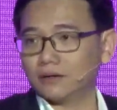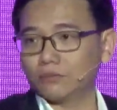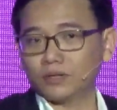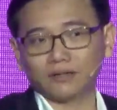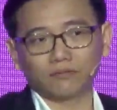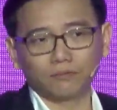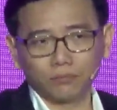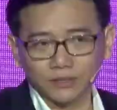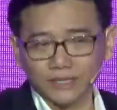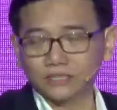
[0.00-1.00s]
what the
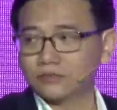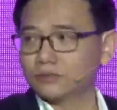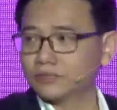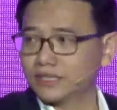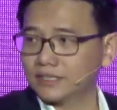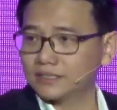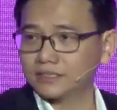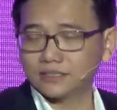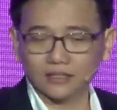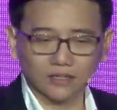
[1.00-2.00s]
potential use cases
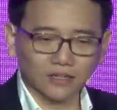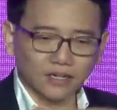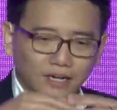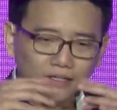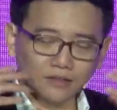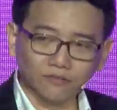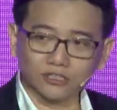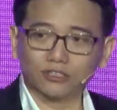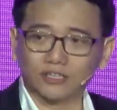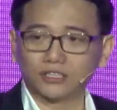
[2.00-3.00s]
and the
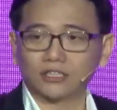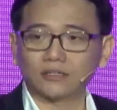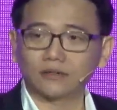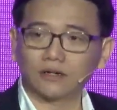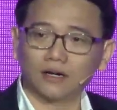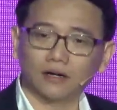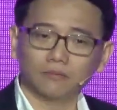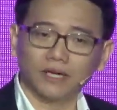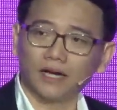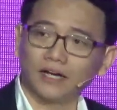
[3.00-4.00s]
infrastructure
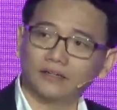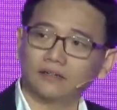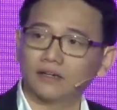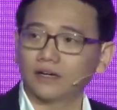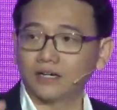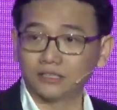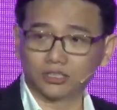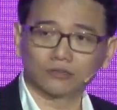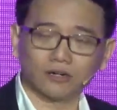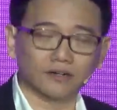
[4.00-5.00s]
behind a
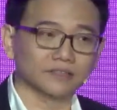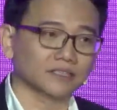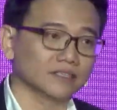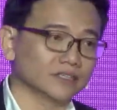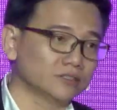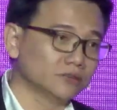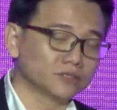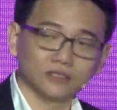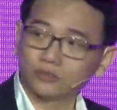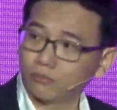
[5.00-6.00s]
digital currency that's used
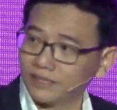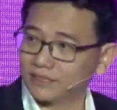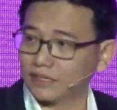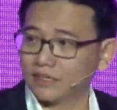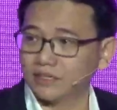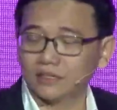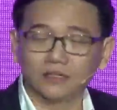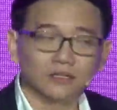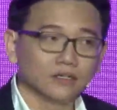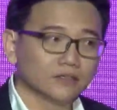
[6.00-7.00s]
domestically.
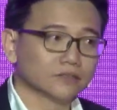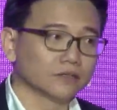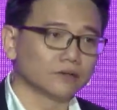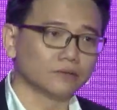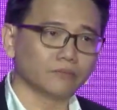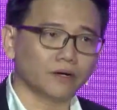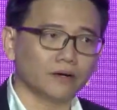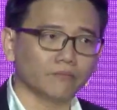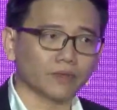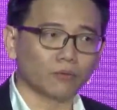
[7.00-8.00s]
So
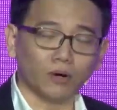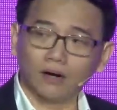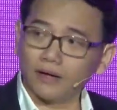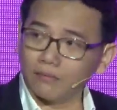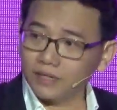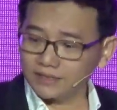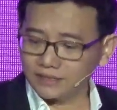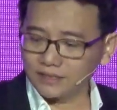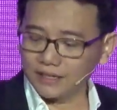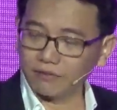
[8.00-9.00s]
while MAS
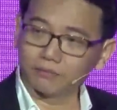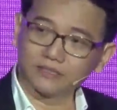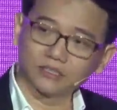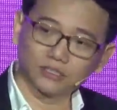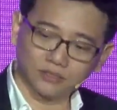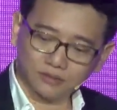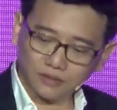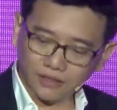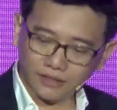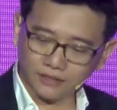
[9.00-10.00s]
doesn't have a position
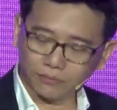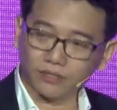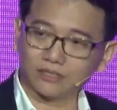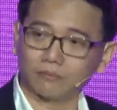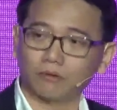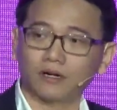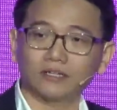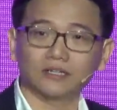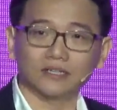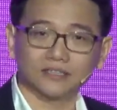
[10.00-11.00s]
at this point in time, or
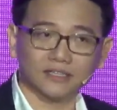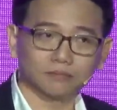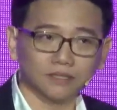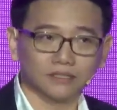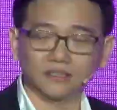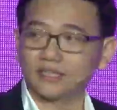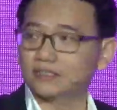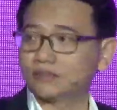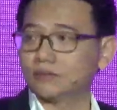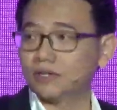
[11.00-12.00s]
rather the assessment is that
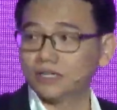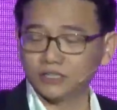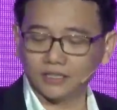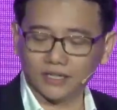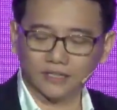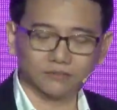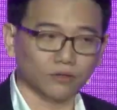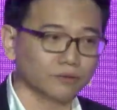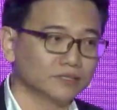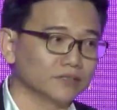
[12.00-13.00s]
it's no urgent case for
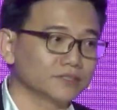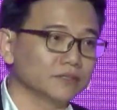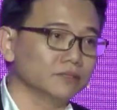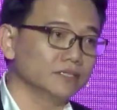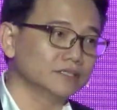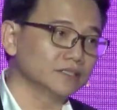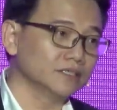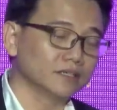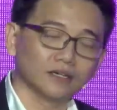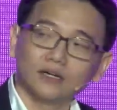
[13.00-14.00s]
retail CBDC,